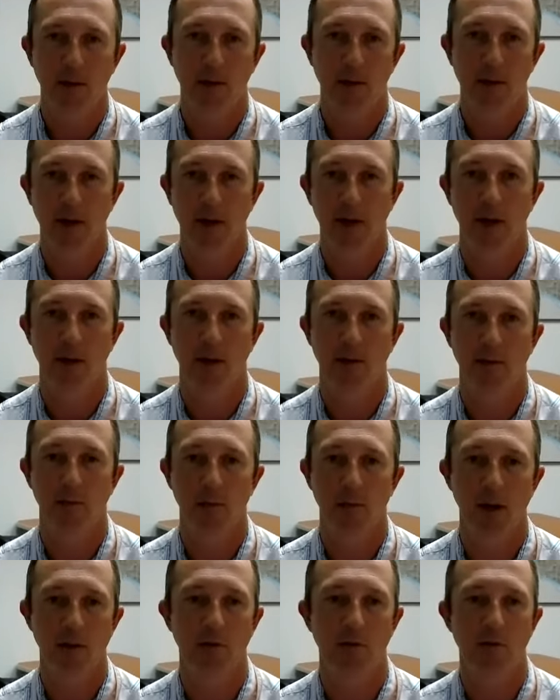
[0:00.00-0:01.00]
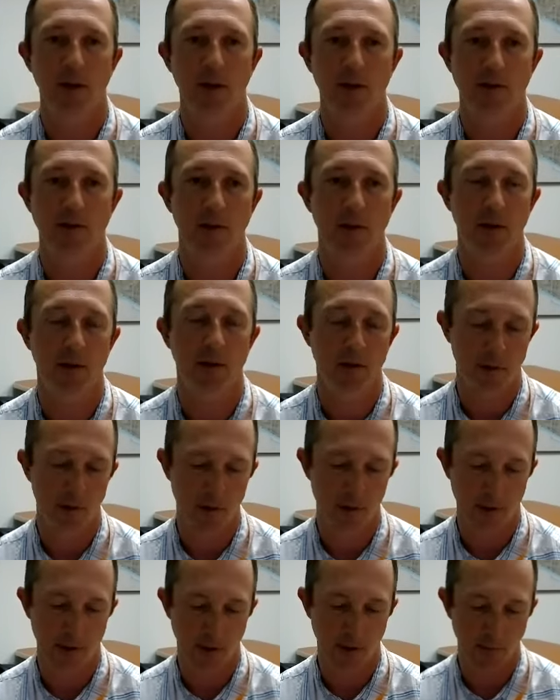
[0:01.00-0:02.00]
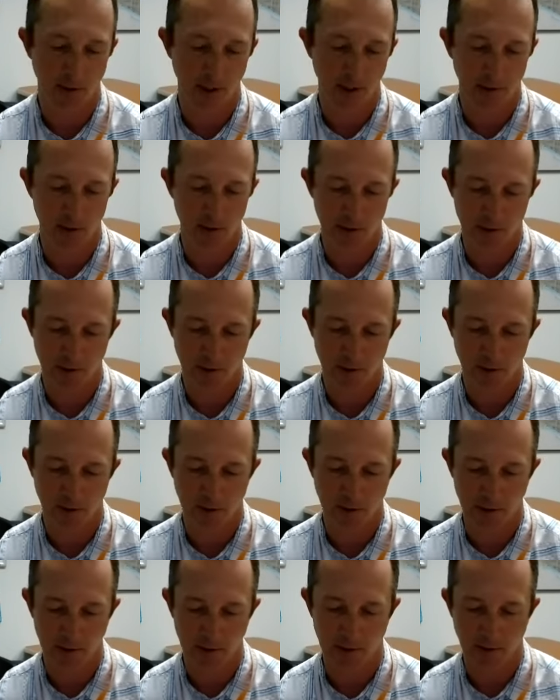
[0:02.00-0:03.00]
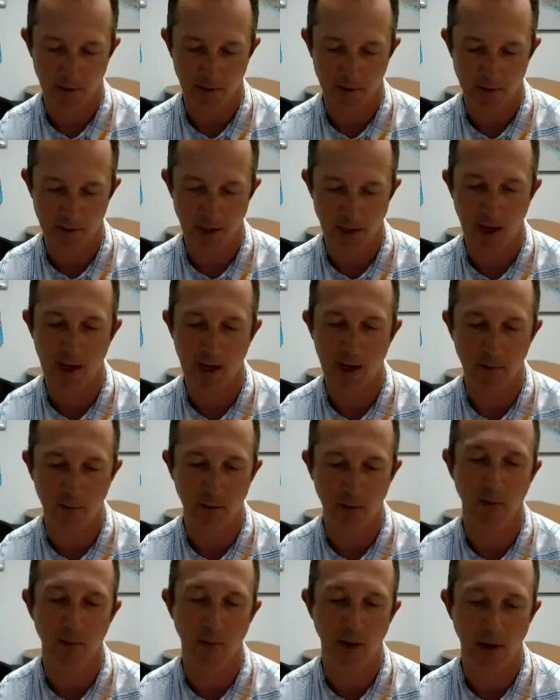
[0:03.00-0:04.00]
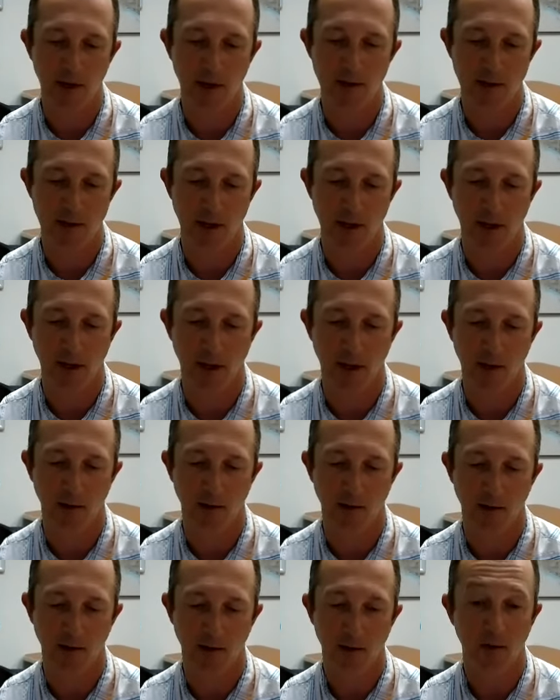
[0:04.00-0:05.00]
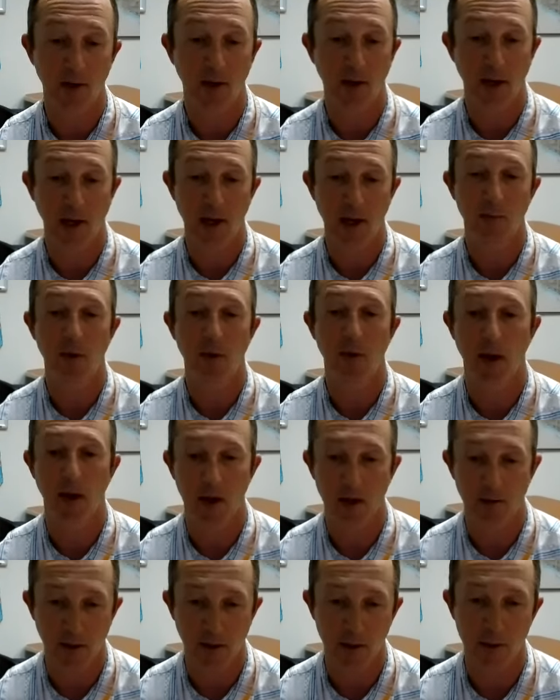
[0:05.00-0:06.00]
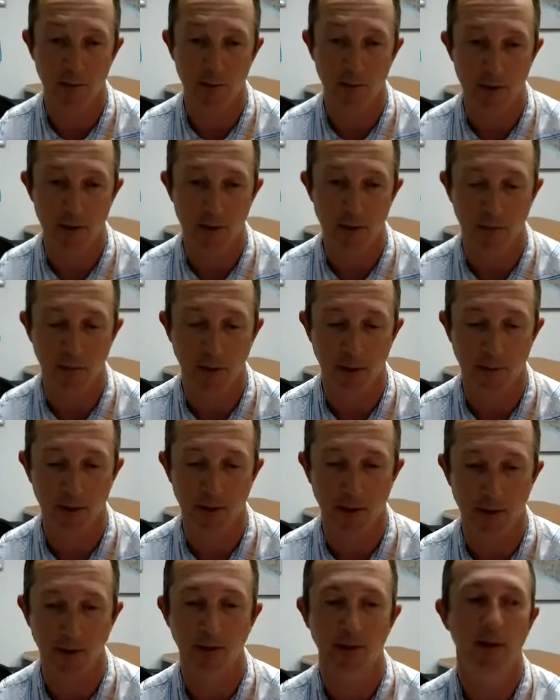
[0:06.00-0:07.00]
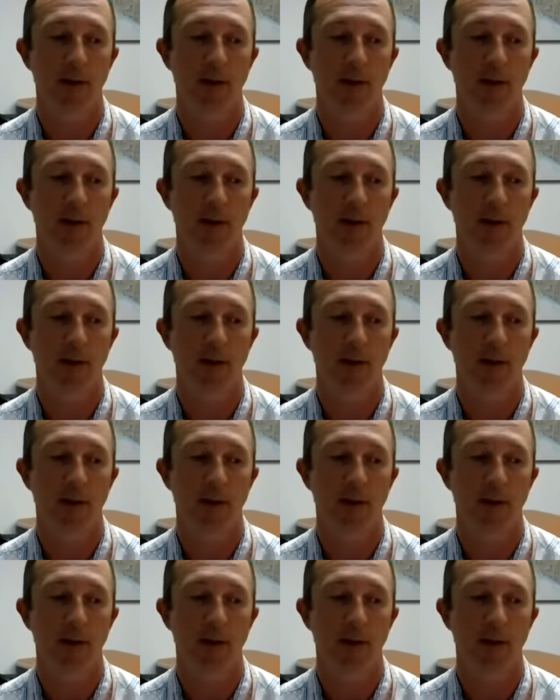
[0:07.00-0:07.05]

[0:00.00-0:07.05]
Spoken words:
And we have a vested interest in making sure that data we maintain that can be made available to the public